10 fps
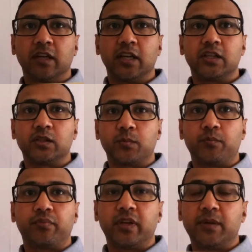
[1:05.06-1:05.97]
is
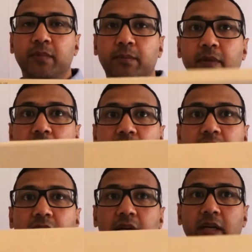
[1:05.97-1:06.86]
pretty
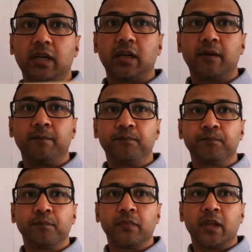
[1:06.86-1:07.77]
minimalistic,
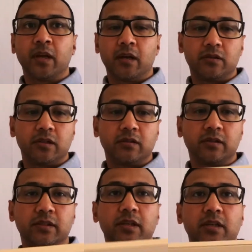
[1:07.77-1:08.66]
as you can
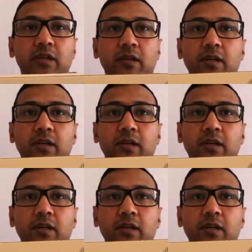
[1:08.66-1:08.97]
see,